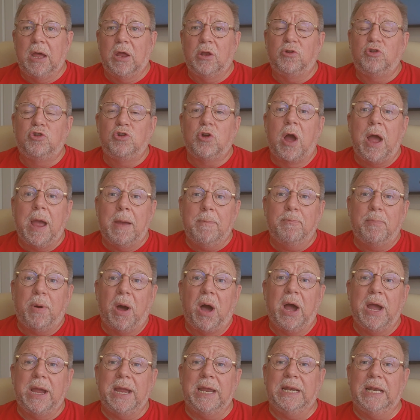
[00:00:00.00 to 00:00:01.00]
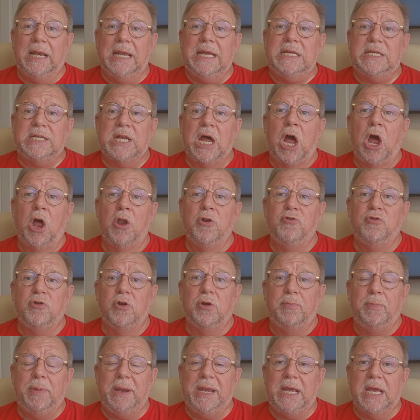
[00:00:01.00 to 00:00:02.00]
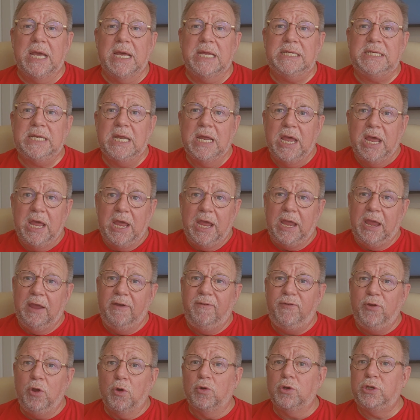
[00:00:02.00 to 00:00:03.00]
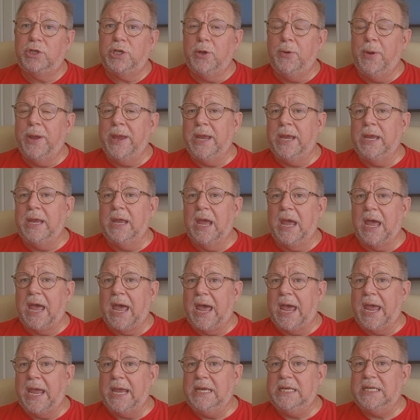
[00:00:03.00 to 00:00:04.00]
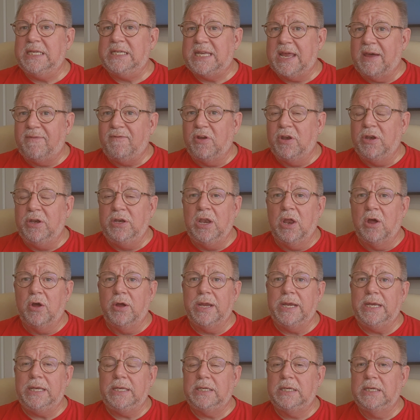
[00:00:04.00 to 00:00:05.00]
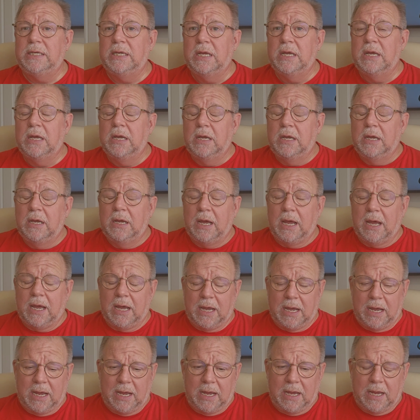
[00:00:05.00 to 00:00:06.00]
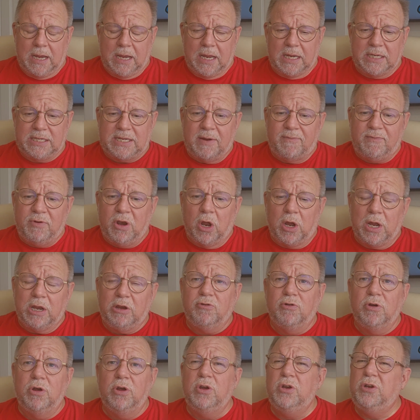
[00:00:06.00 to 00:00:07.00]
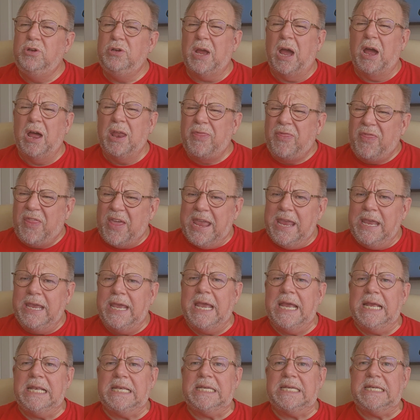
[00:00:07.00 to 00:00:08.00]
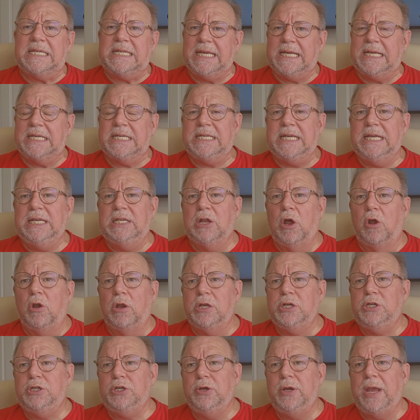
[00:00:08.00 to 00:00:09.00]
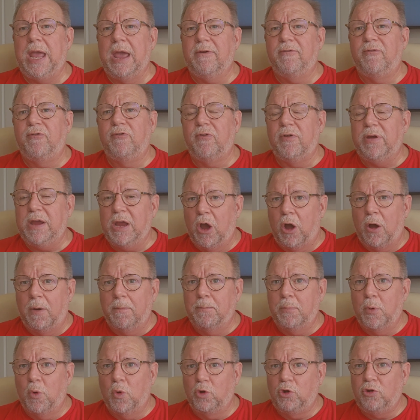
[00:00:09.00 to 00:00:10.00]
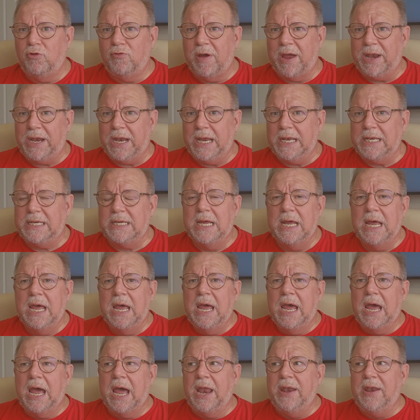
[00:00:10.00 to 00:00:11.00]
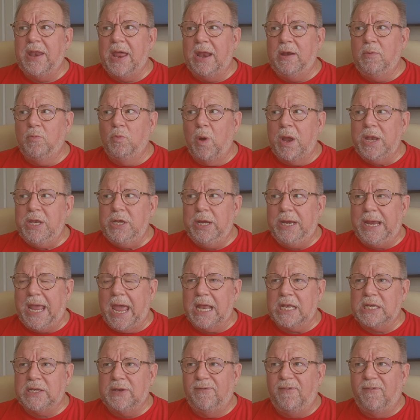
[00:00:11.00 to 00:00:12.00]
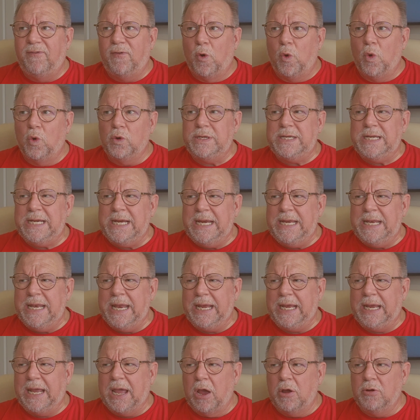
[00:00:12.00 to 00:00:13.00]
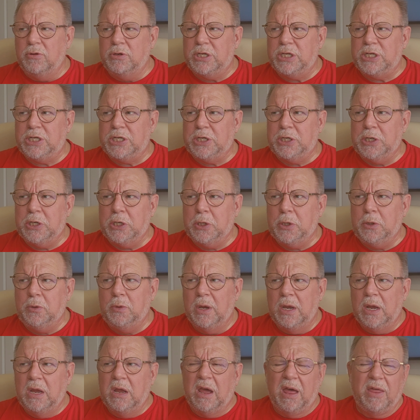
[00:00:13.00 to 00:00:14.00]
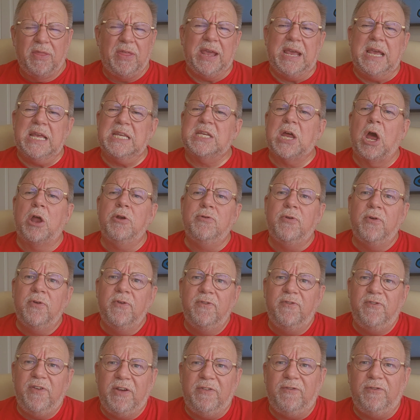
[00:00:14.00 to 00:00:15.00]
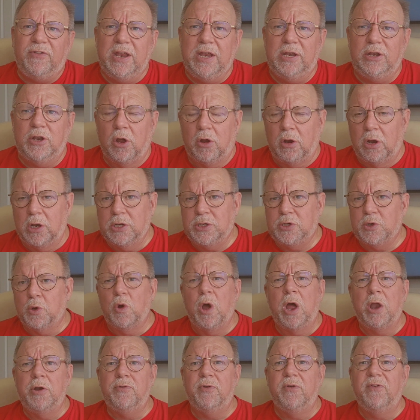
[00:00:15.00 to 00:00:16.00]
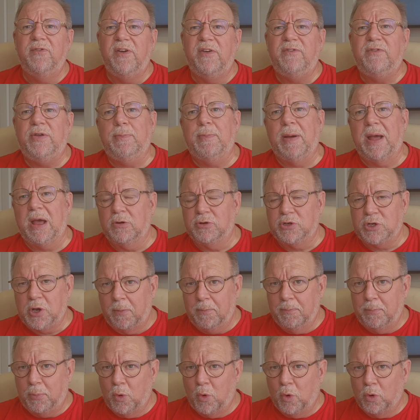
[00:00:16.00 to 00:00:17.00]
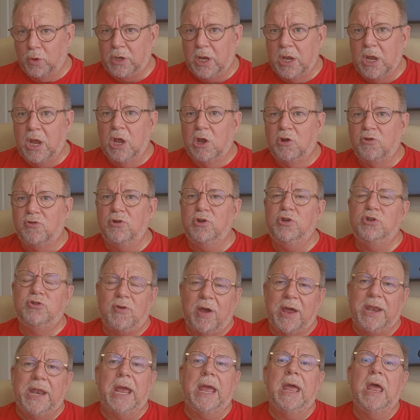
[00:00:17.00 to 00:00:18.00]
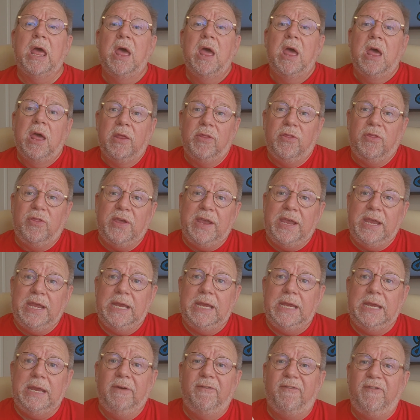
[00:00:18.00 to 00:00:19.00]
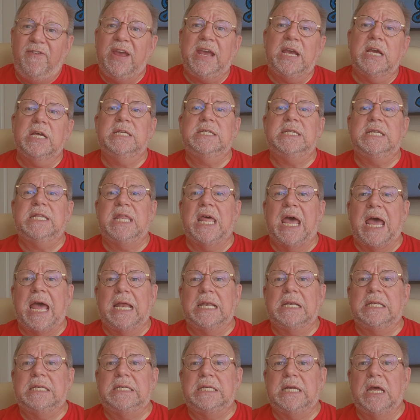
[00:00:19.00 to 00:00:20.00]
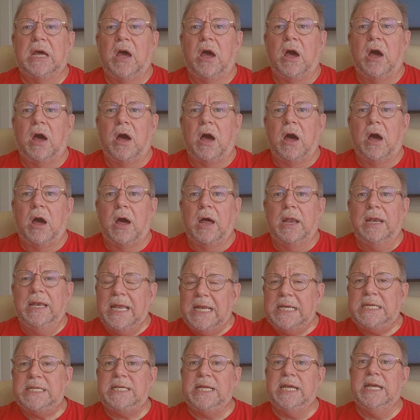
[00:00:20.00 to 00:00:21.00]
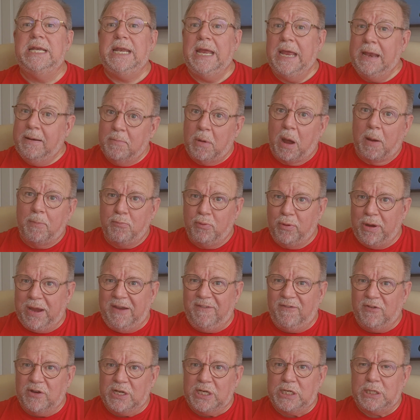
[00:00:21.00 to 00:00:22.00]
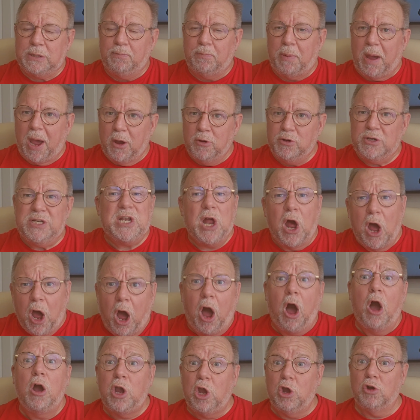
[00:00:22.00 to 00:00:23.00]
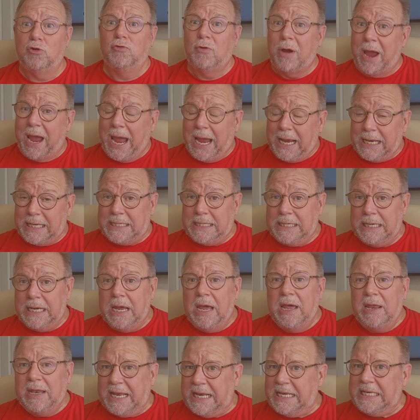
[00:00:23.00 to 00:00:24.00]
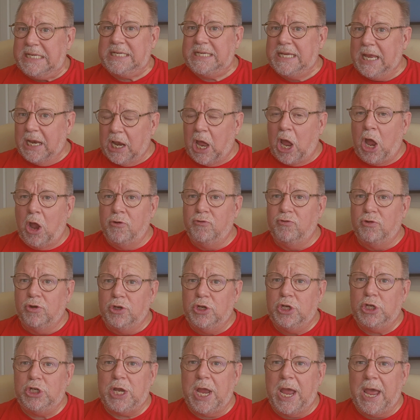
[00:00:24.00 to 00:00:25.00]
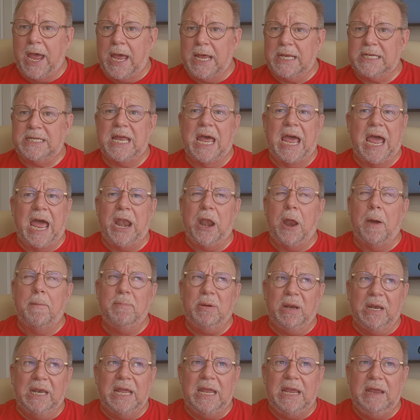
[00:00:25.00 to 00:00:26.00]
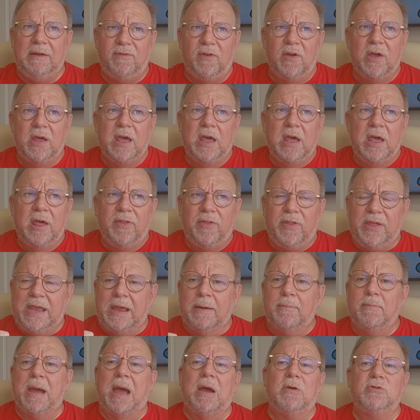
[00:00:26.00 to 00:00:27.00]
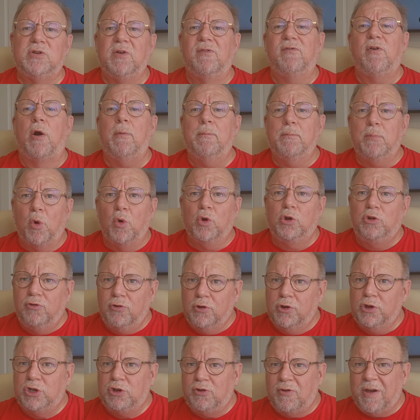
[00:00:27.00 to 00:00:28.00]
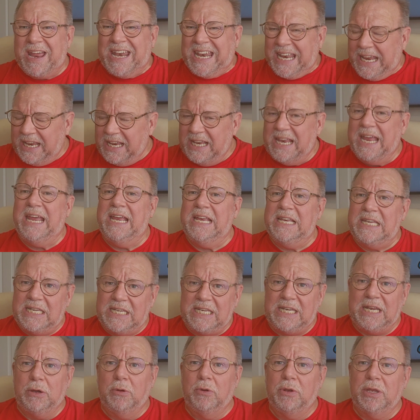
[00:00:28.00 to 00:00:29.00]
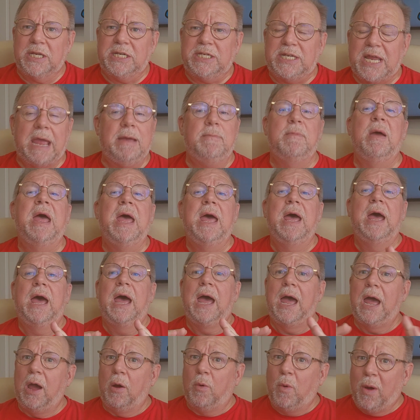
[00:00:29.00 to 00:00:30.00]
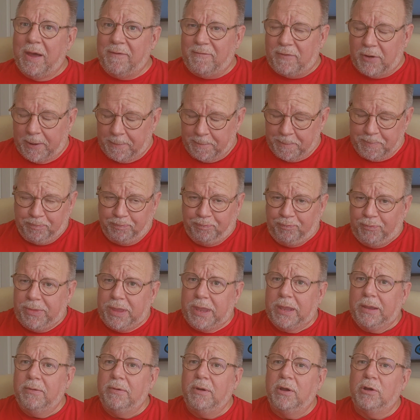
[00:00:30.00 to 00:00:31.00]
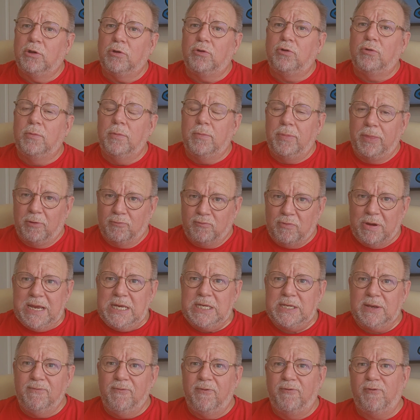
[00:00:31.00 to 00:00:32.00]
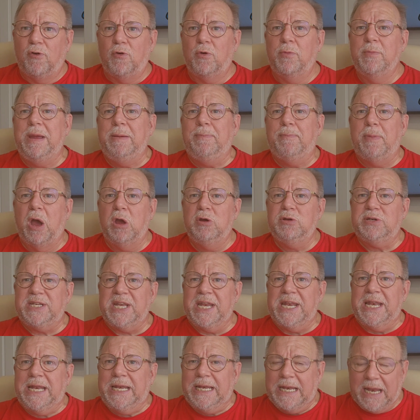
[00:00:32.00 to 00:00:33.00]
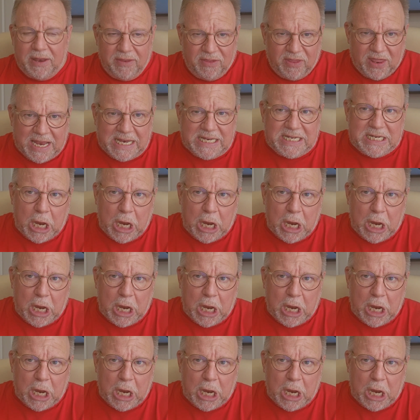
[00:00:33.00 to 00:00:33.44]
try and buy at least 100, because if you're doing a seven-night cruise, I think it's $60 you get free onboard credit, and then when you get to 14, it goes to, I think it's $150 or £150 on board cruise credit. The figures that are listed in my previous post are correct. It's still 100 shares, and I believe the amount of onboard cruise credit is still the same. However, the reason for me posting this